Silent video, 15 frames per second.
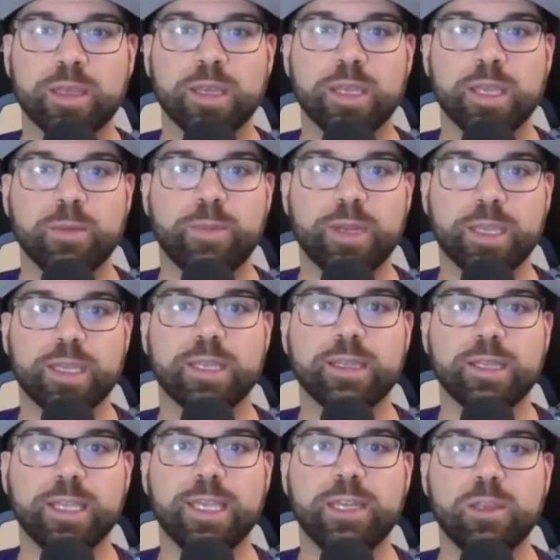but it can
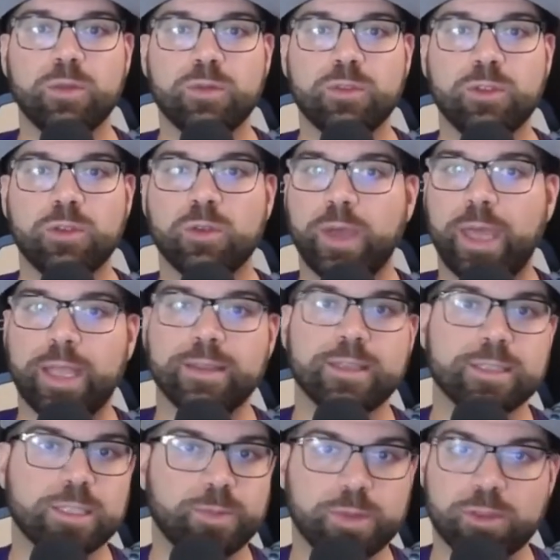lead you to
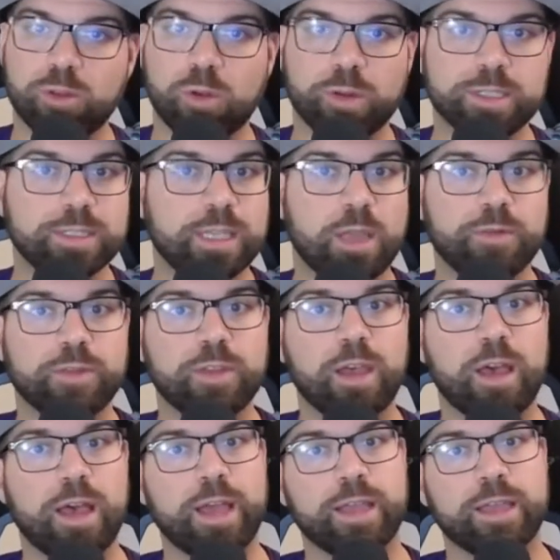anticipatory
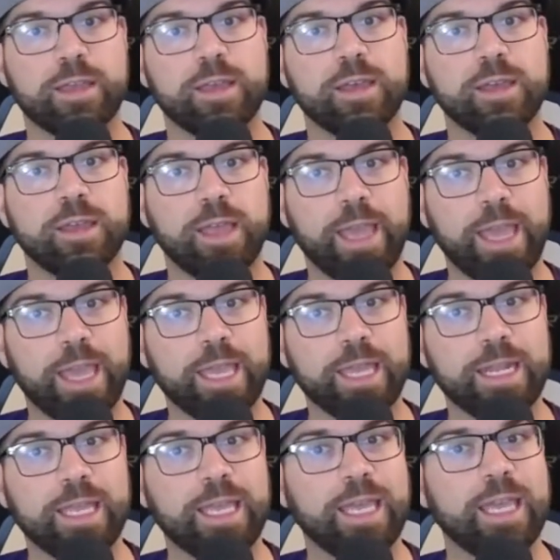self-talk and
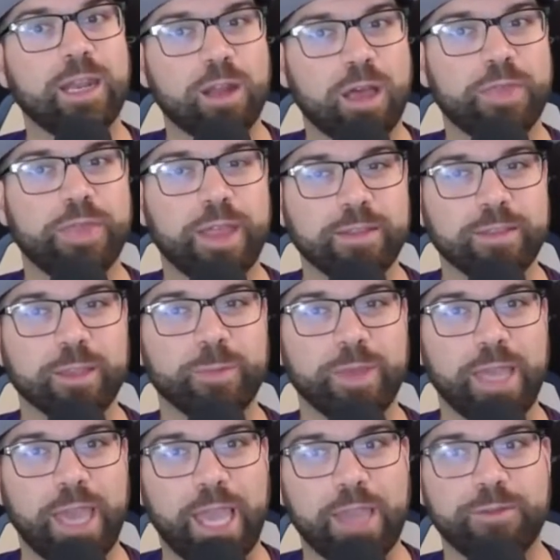inauthentic
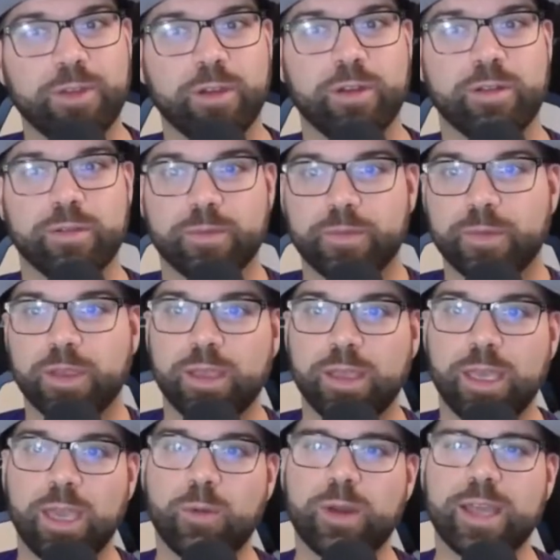behavior.
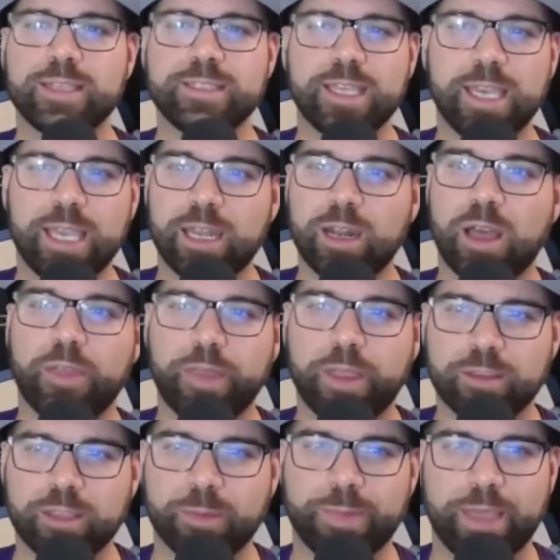And when I say
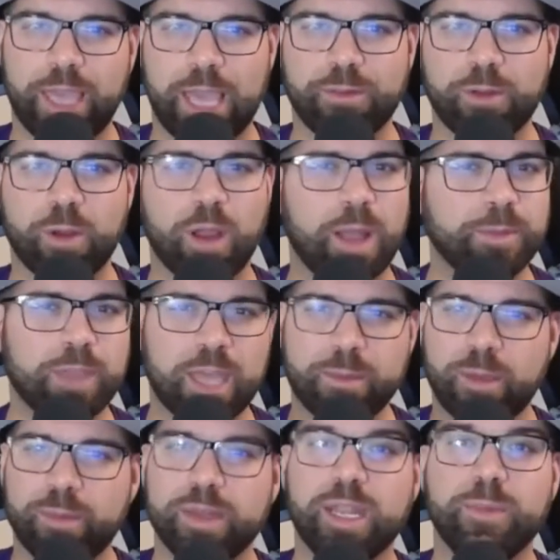inauthentic behavior, I'm talking about
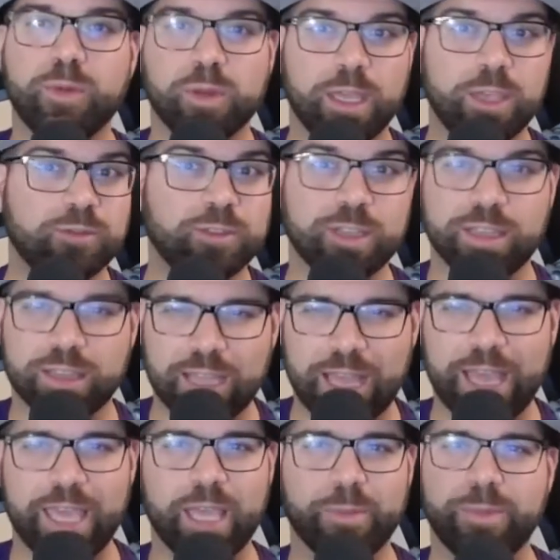manipulation,
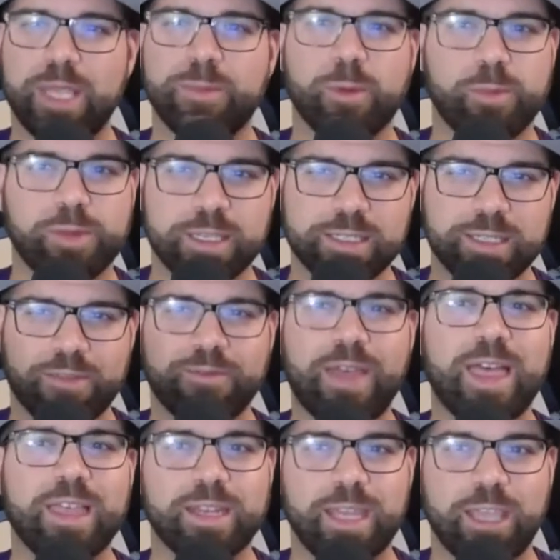lying, people-pleasing,
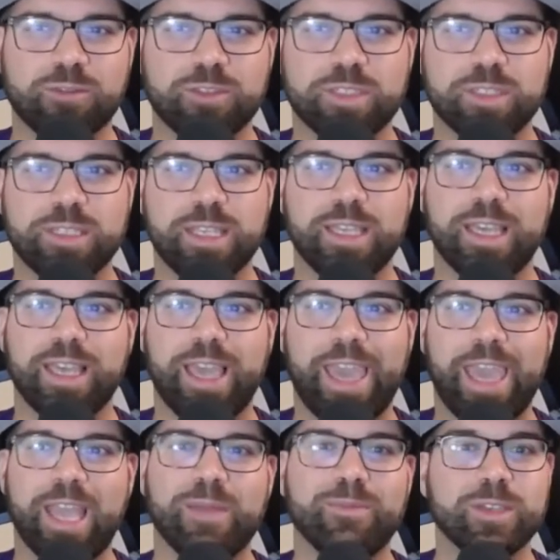validation-seeking,
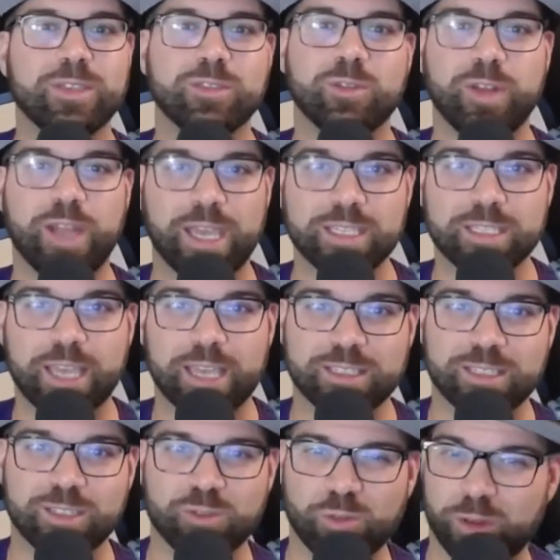and Mr. Nice Guy
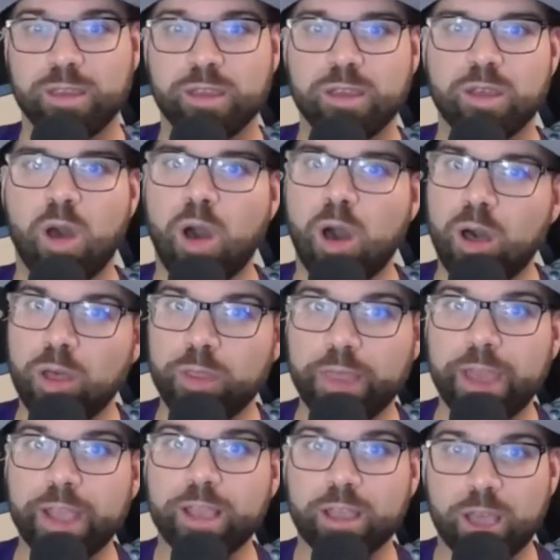syndrome. All
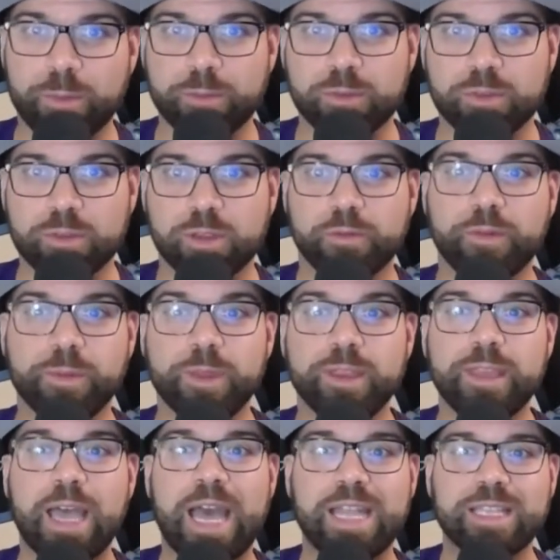that comes from the
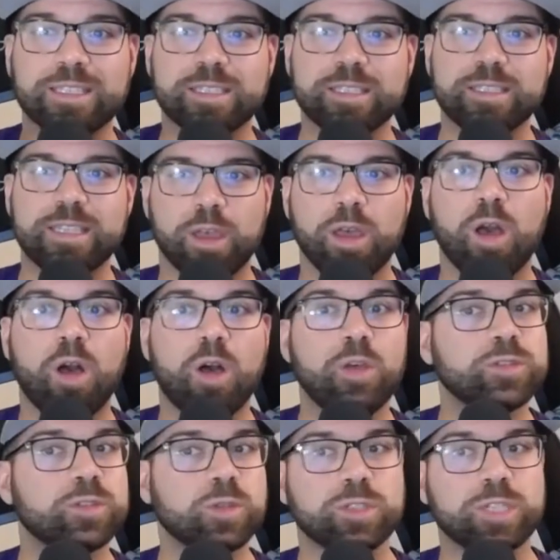not self.
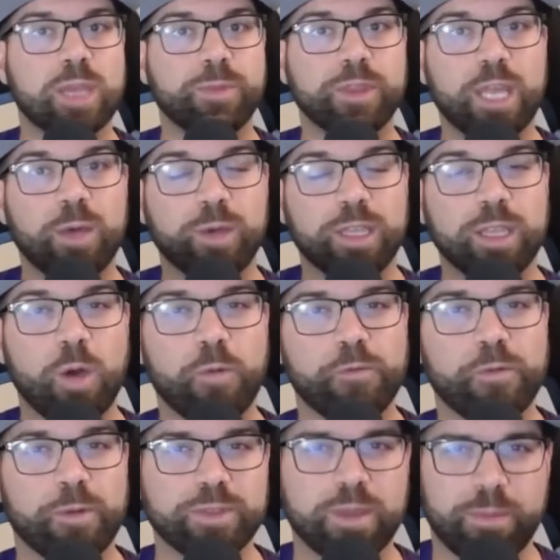Also, something that we know
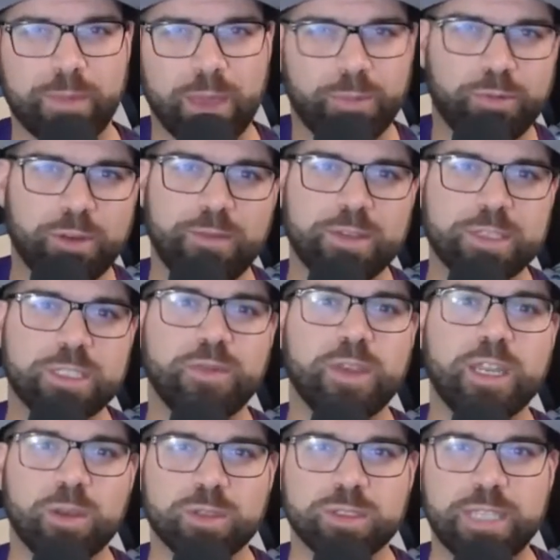from some of my previous
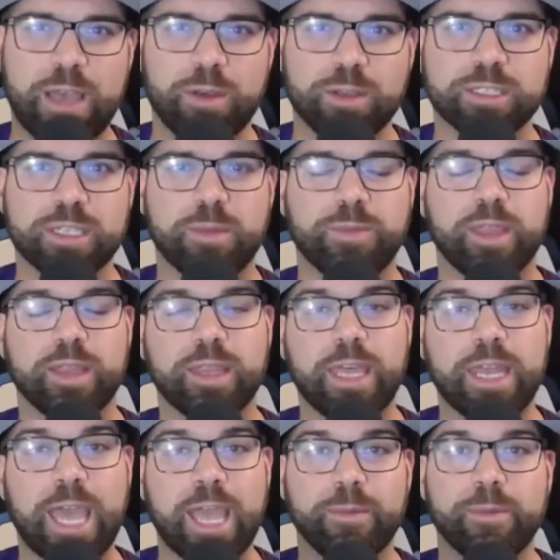videos now is something that
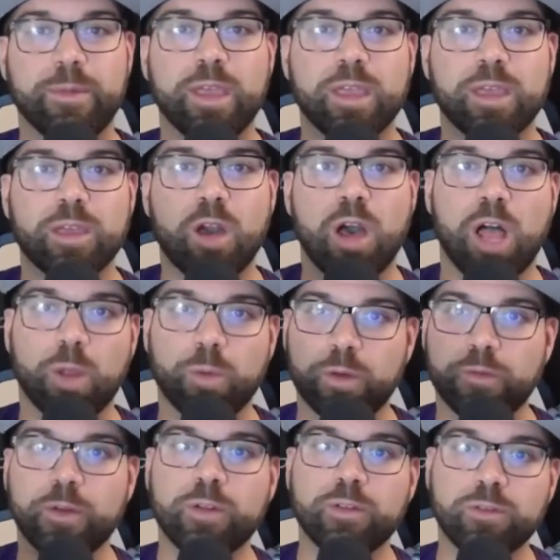I call and
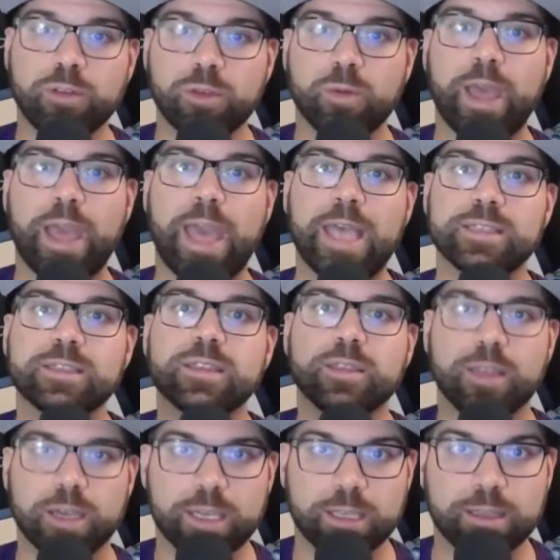refer to as the
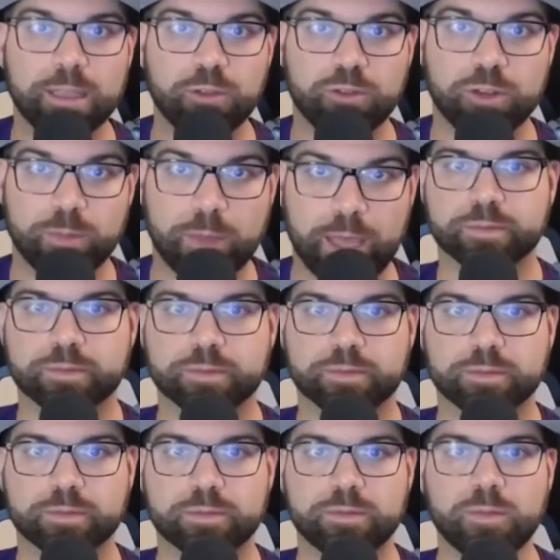conditioned mind.
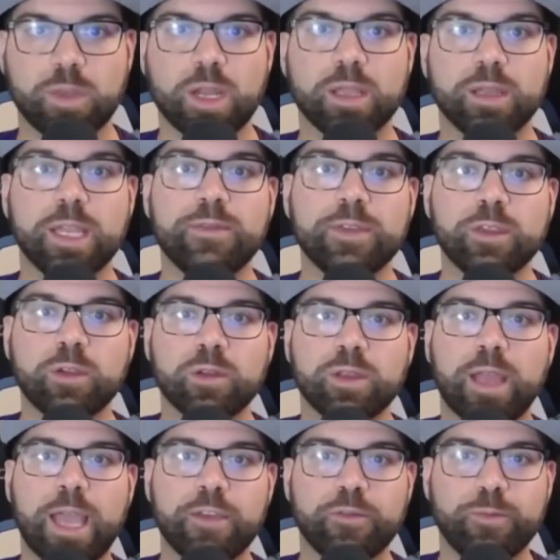Living your
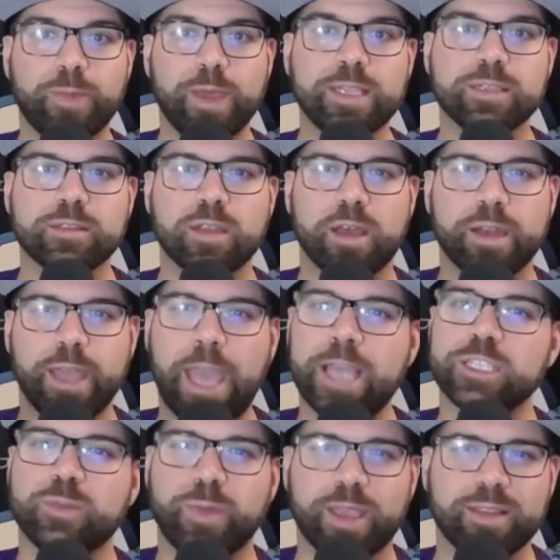life based on
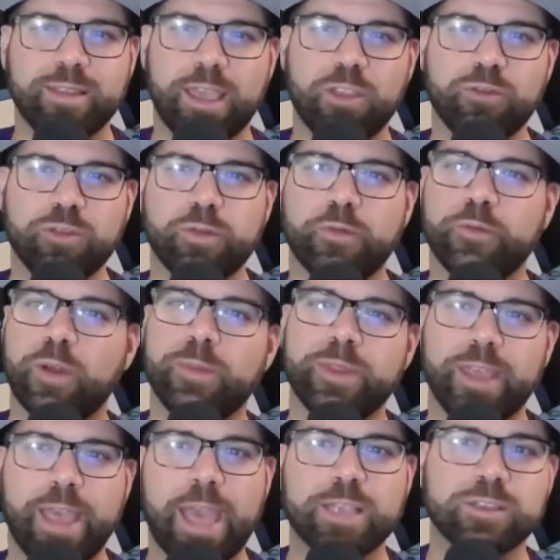expectation from
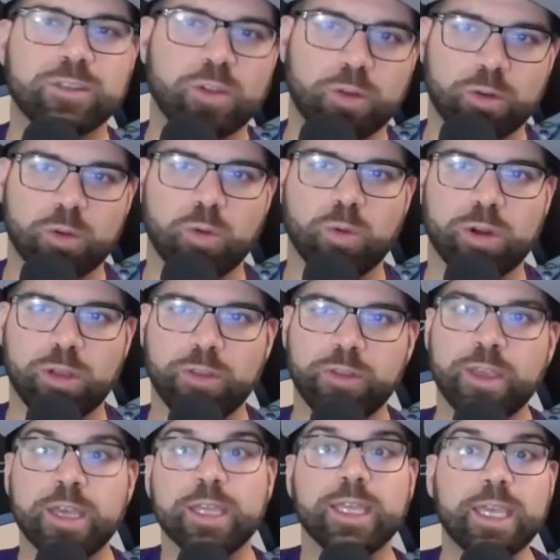the external world
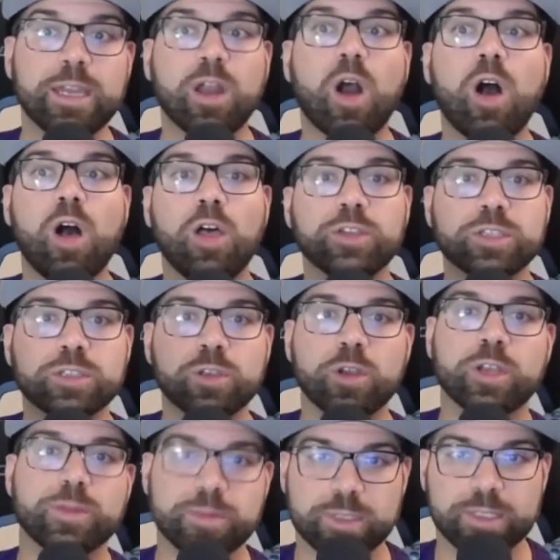in all
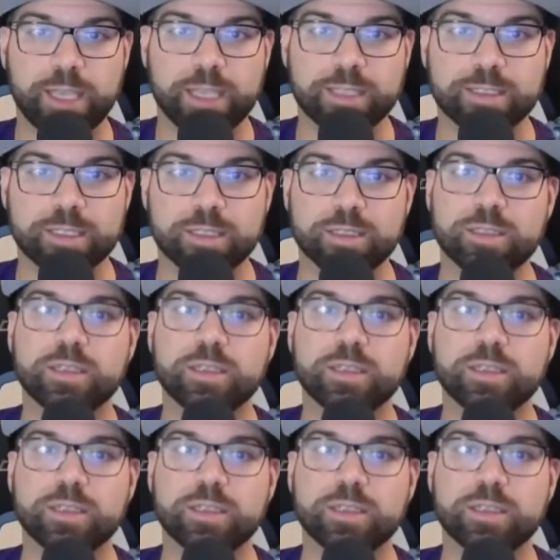circumstances